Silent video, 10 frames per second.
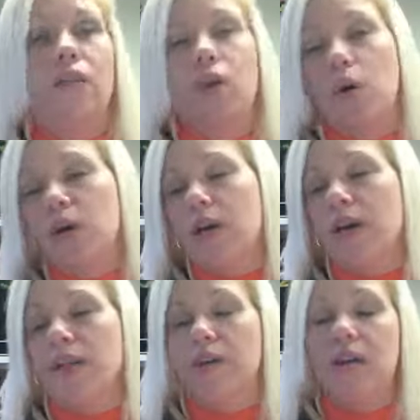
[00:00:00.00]
no
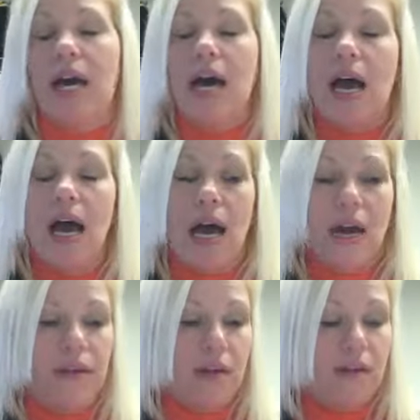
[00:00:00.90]
good. They're not,
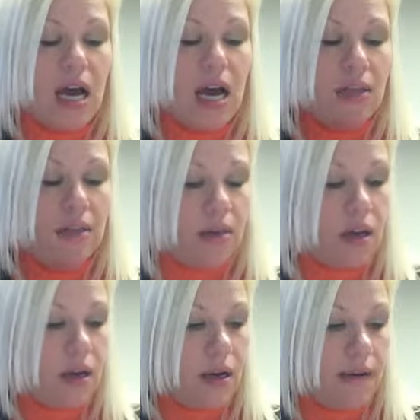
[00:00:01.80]

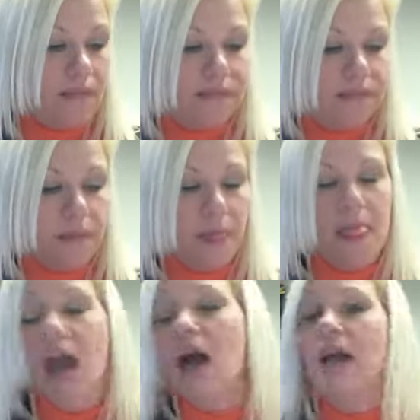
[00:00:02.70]

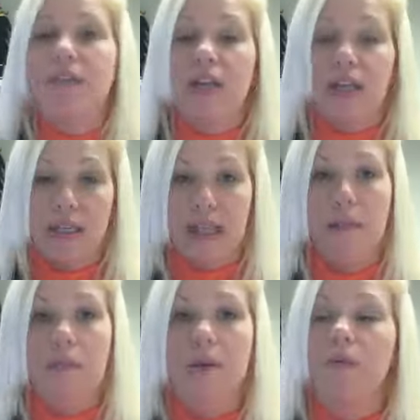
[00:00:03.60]
I'll give you an
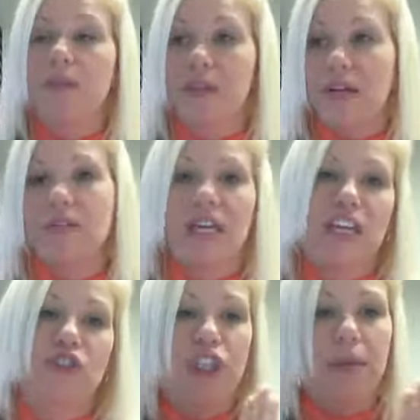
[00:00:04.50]
example. They'll
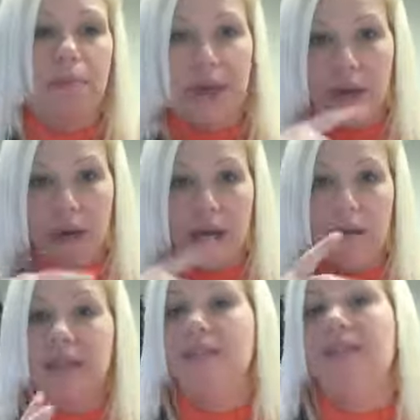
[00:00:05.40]
say cheap hearing. It
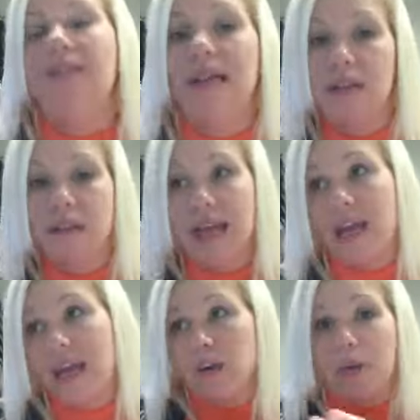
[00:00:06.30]
means that that
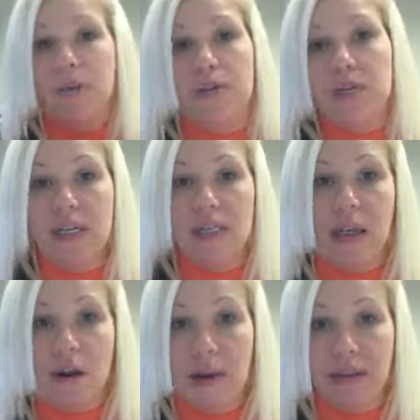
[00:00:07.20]
hearing person doesn't
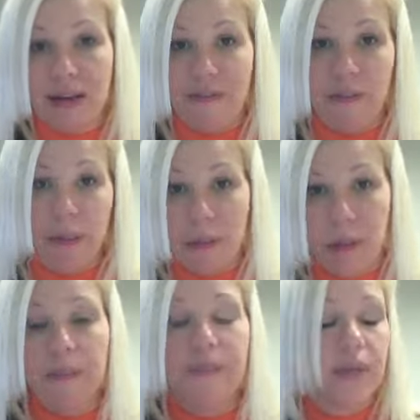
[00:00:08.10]
care about deaf
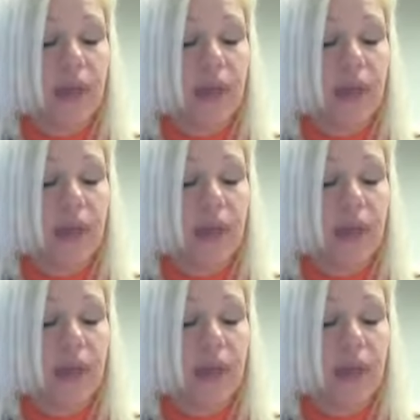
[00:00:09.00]
people.